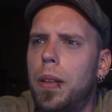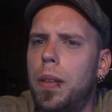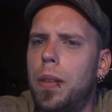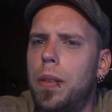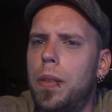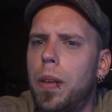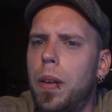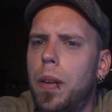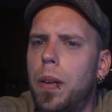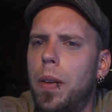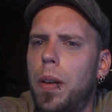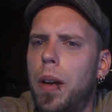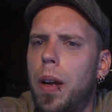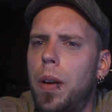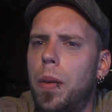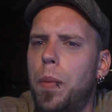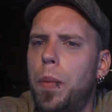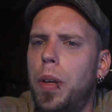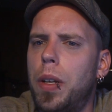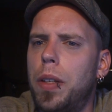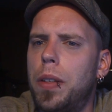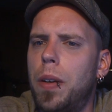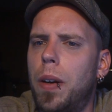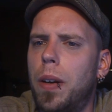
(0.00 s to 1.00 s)
So I don't
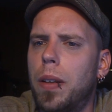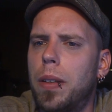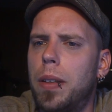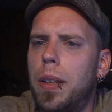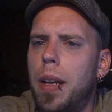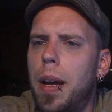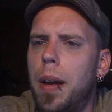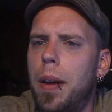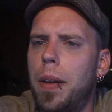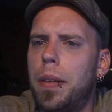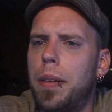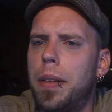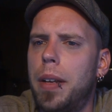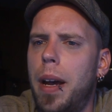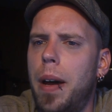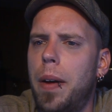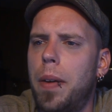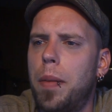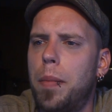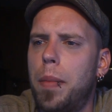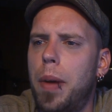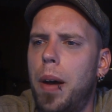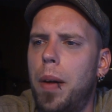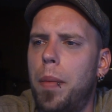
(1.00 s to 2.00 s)
want to talk
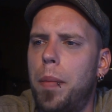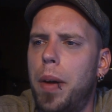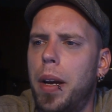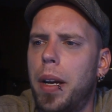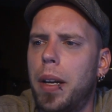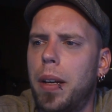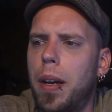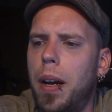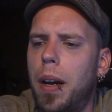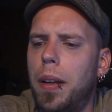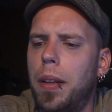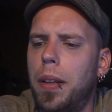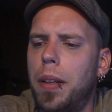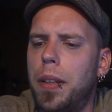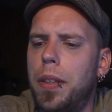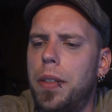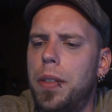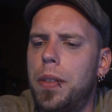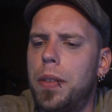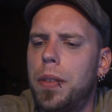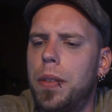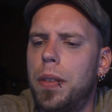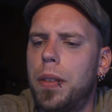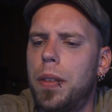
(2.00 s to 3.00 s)
down about my
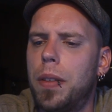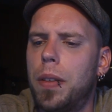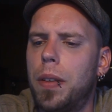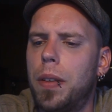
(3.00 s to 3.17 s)
college,